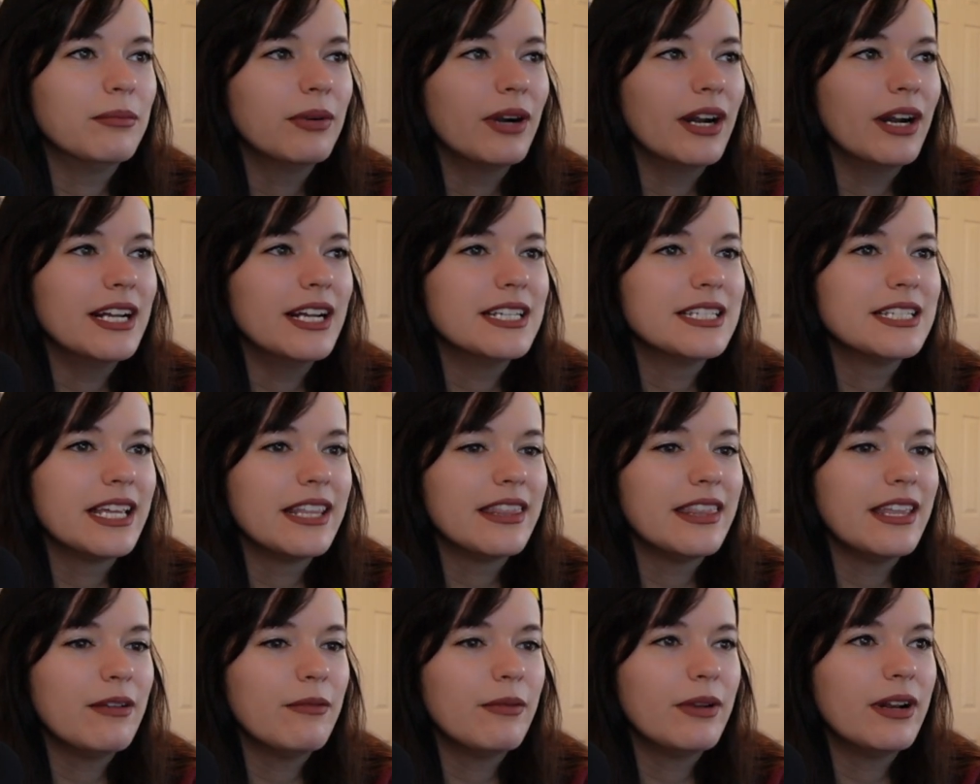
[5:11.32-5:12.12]
in price.
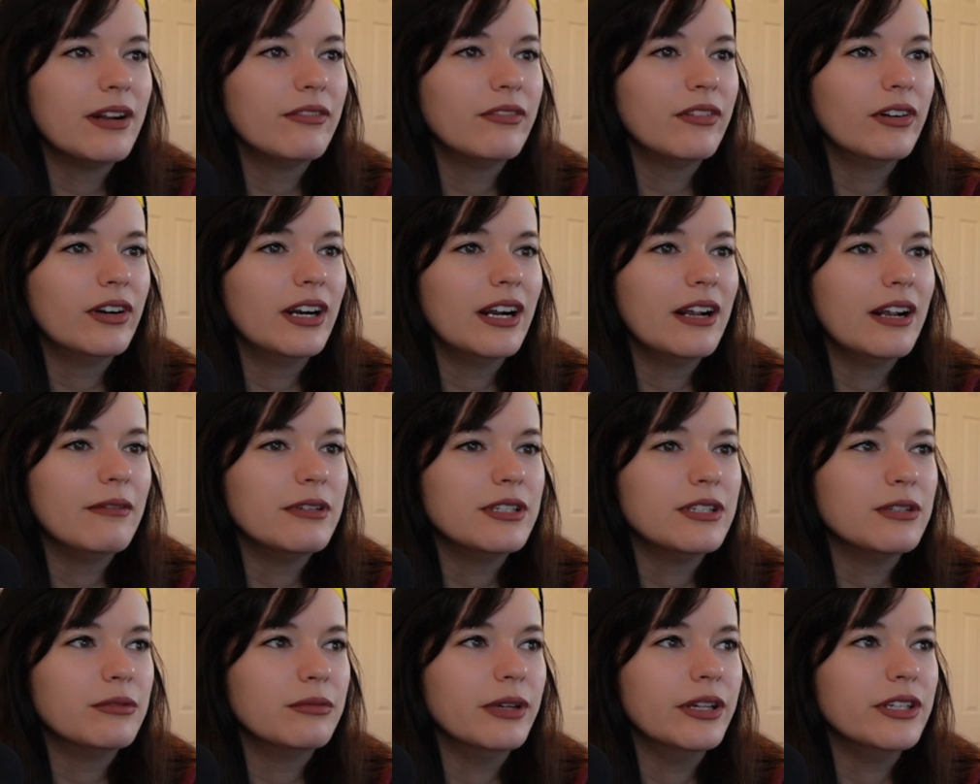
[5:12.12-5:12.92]
I think whenever I
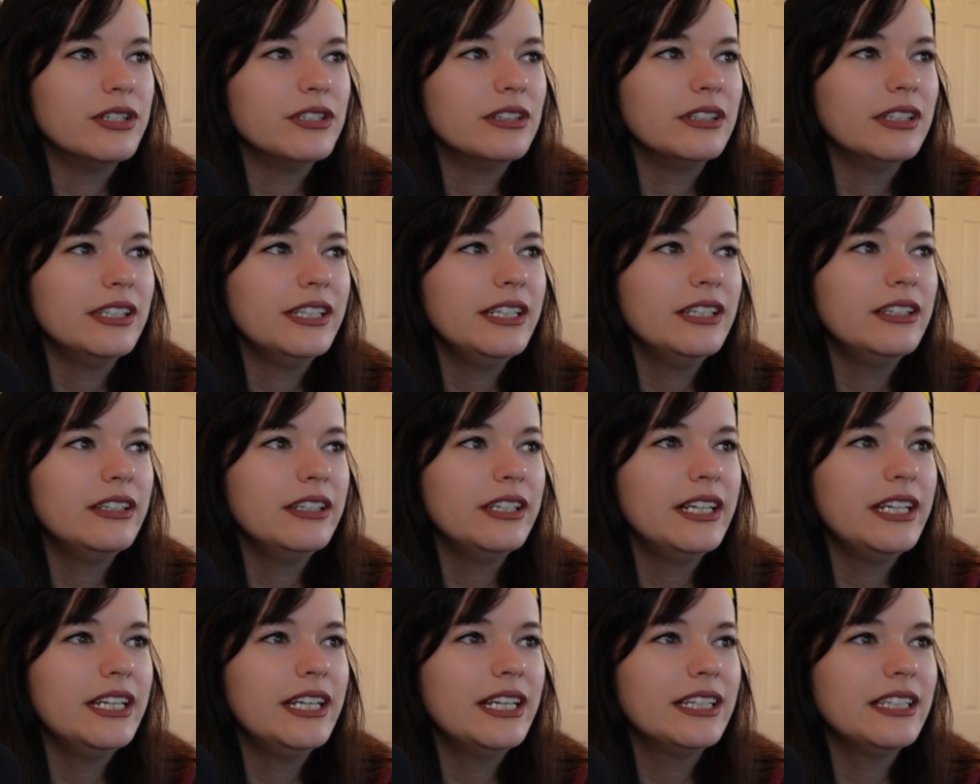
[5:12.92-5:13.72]
was originally
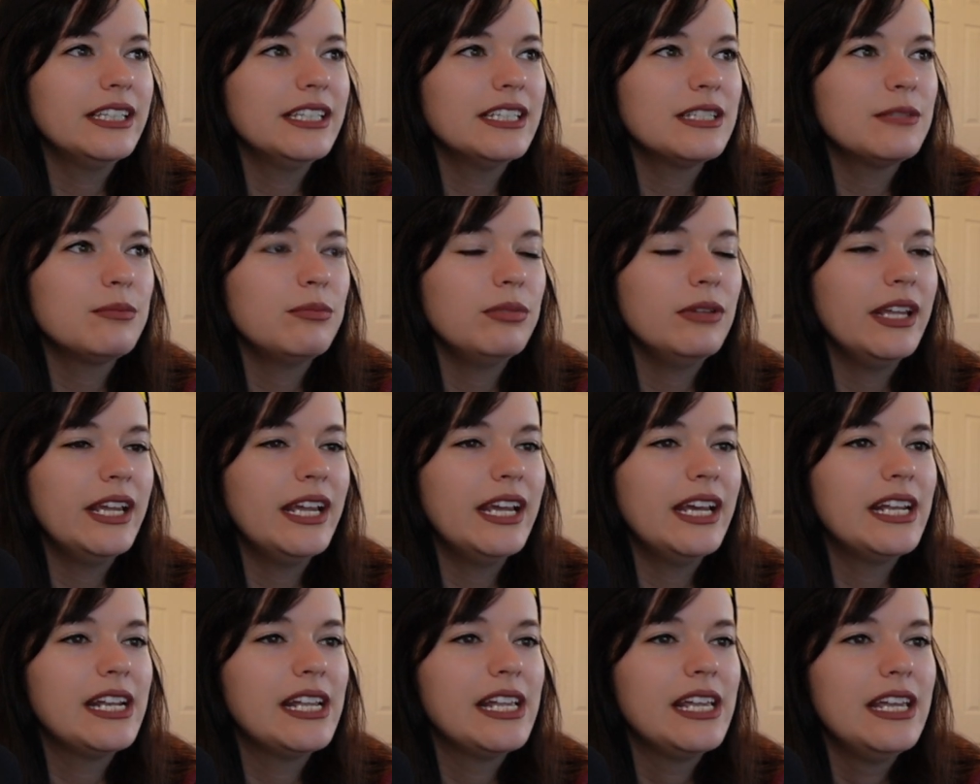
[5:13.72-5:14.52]
looking at this
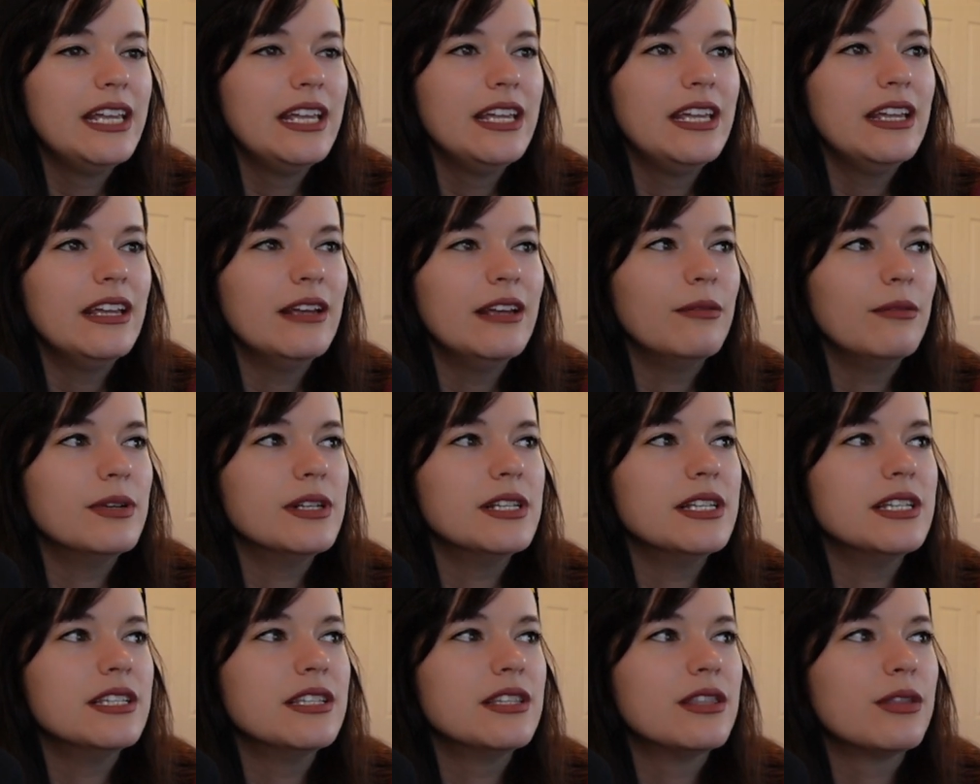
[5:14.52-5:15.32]
plant, it
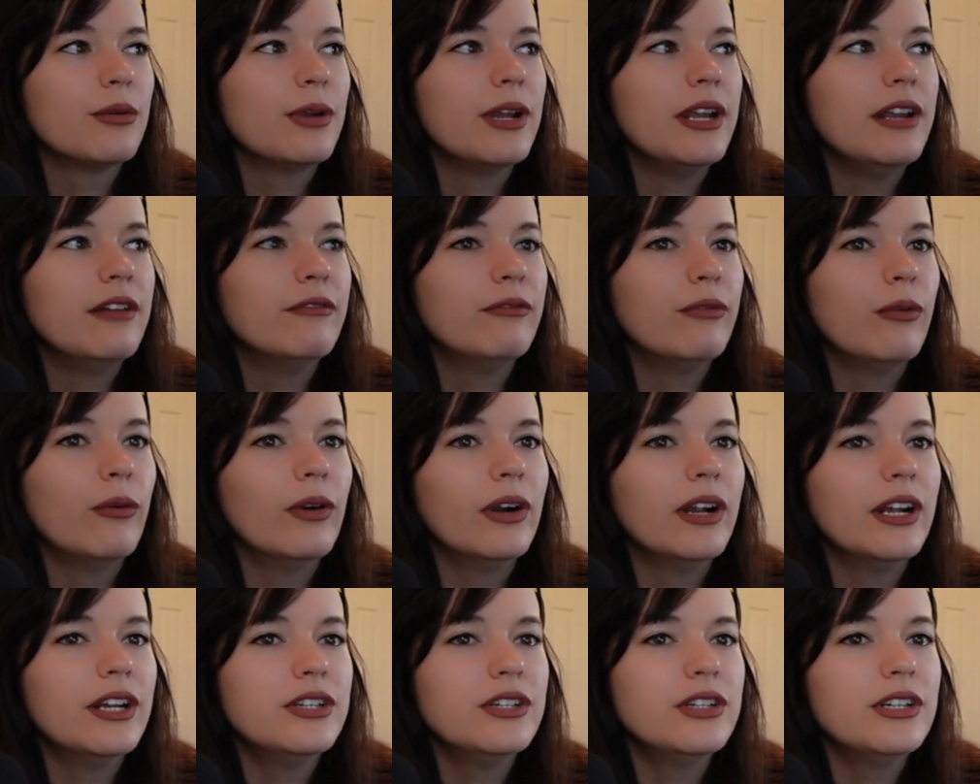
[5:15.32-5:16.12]
was $300 and
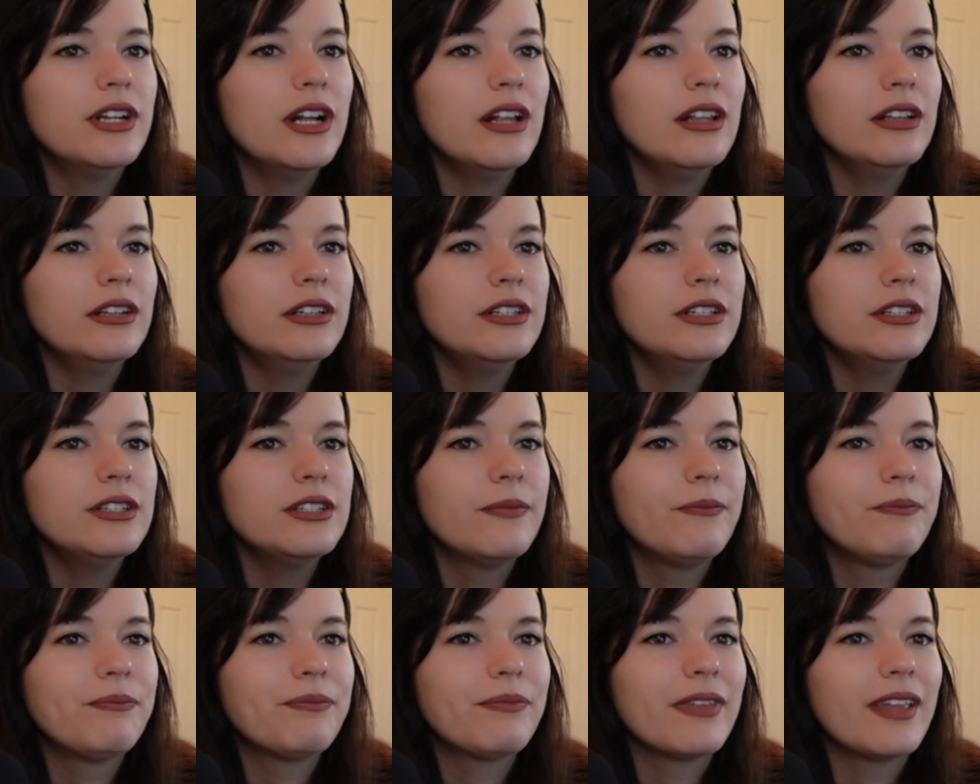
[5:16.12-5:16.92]

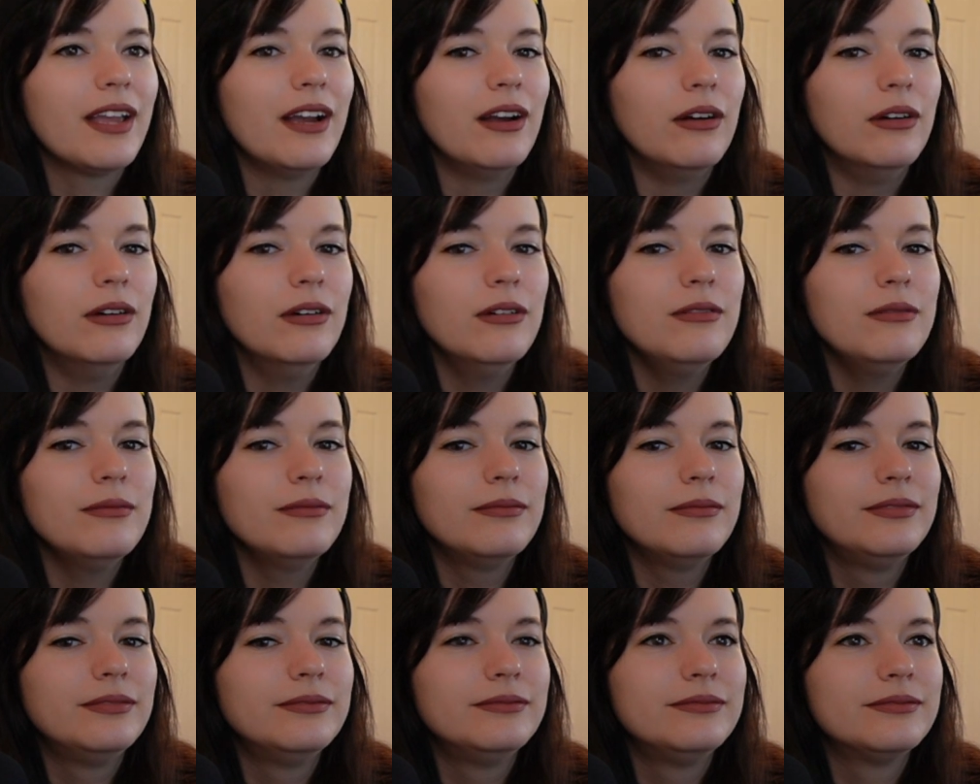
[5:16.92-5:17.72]
$400. Oh,
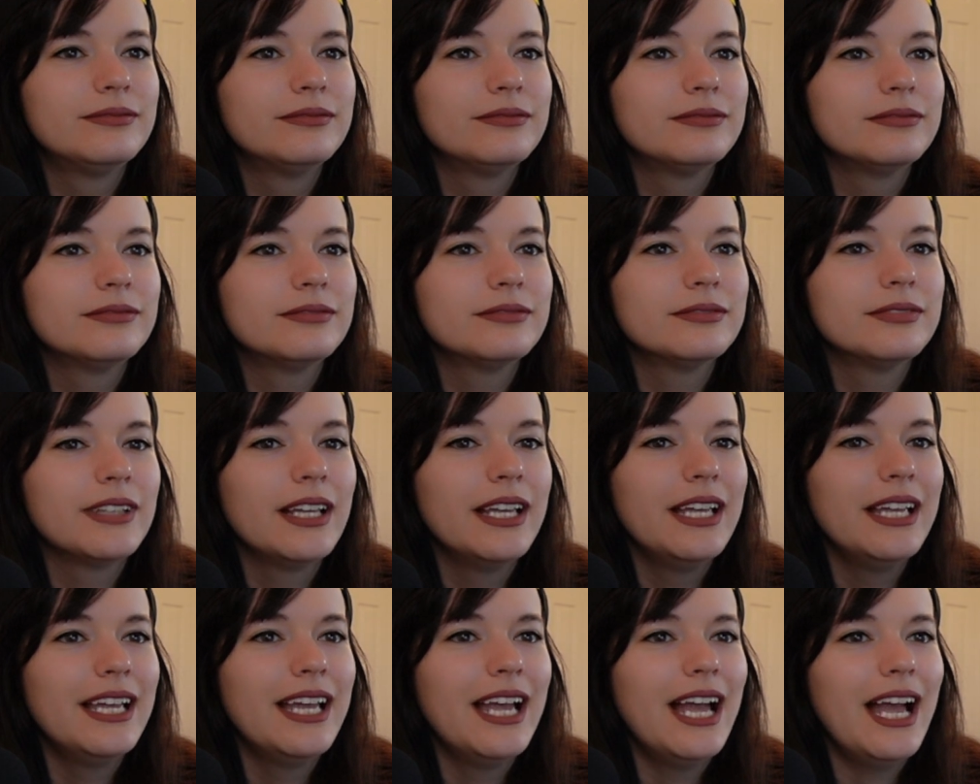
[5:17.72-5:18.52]

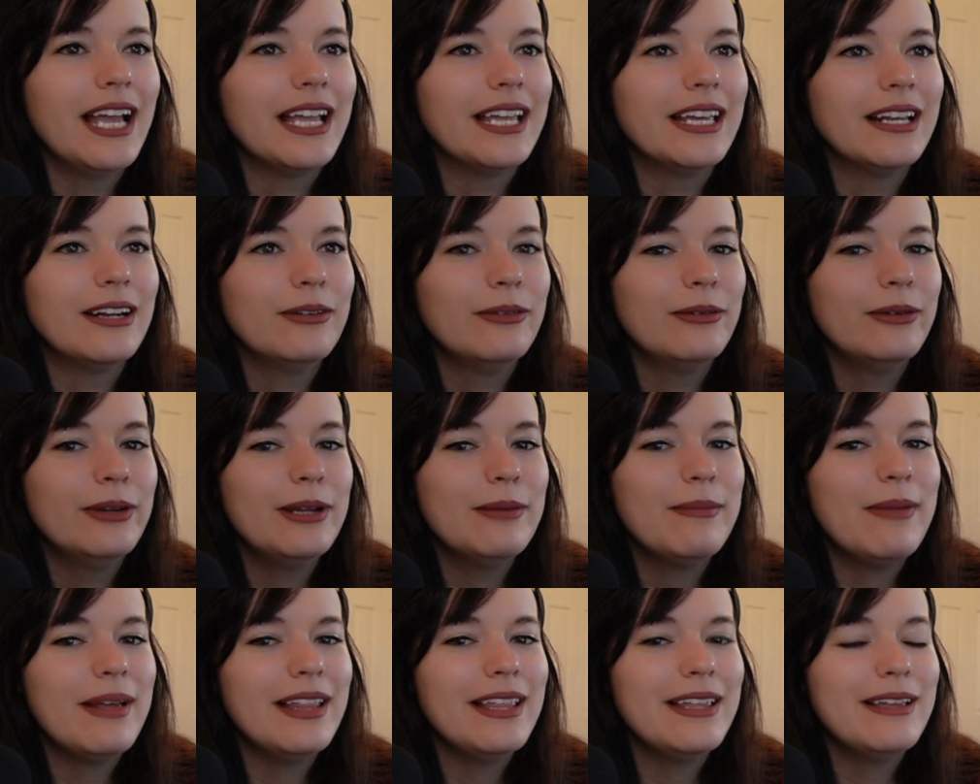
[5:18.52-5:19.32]
I got a
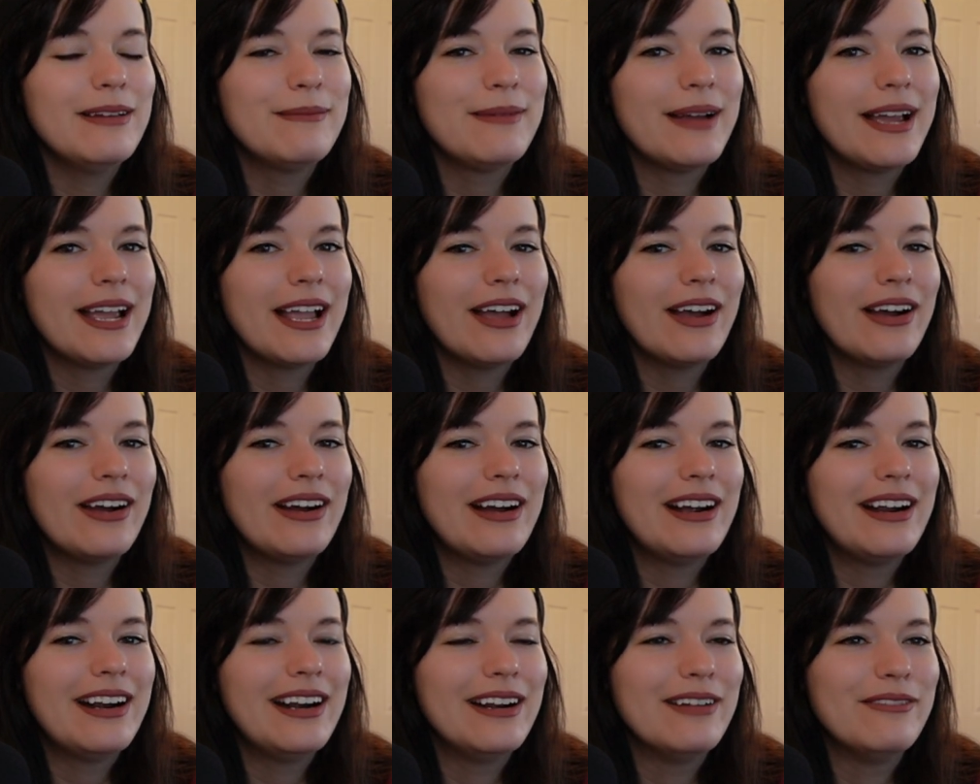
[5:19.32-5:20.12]
Hoya Bella on my
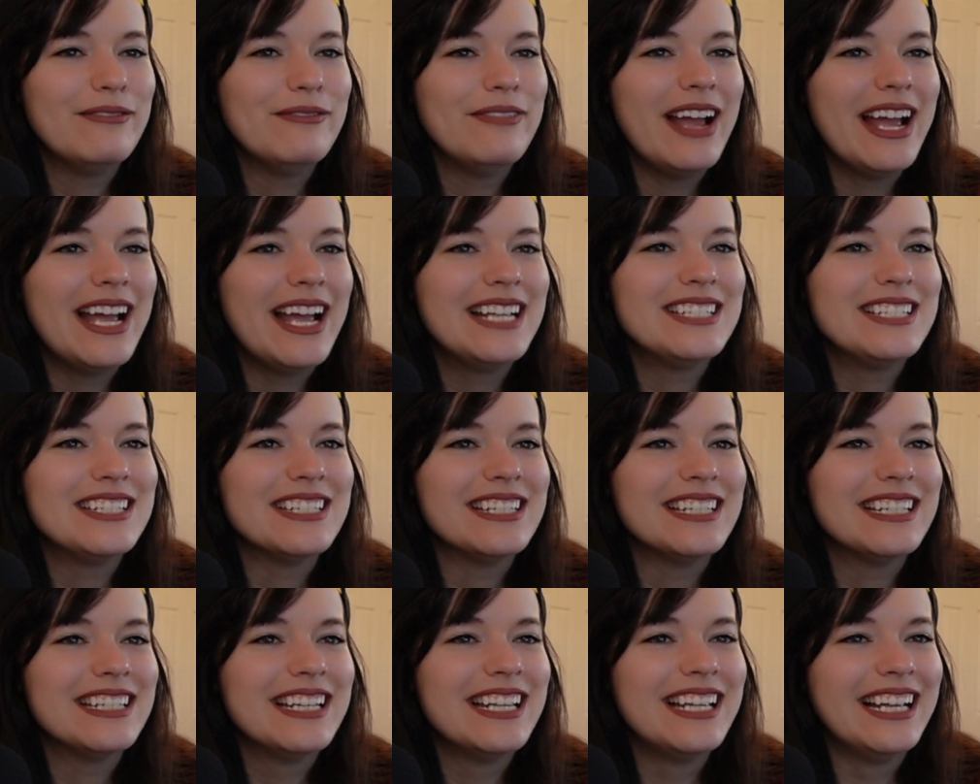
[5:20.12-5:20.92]
card.
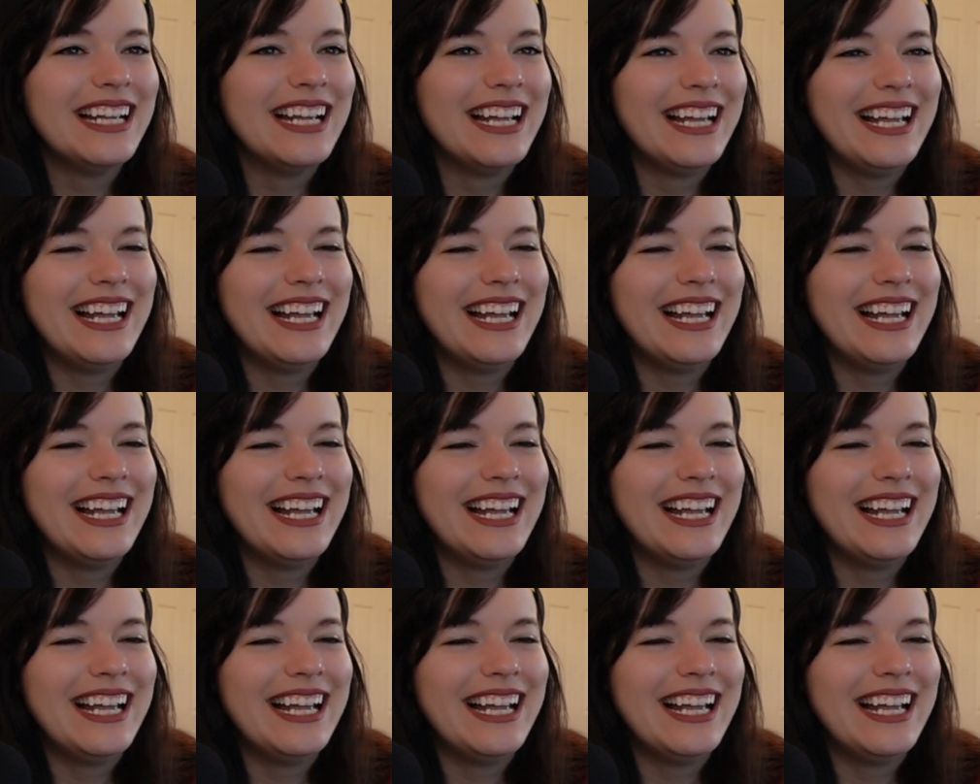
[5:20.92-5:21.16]
Imagine.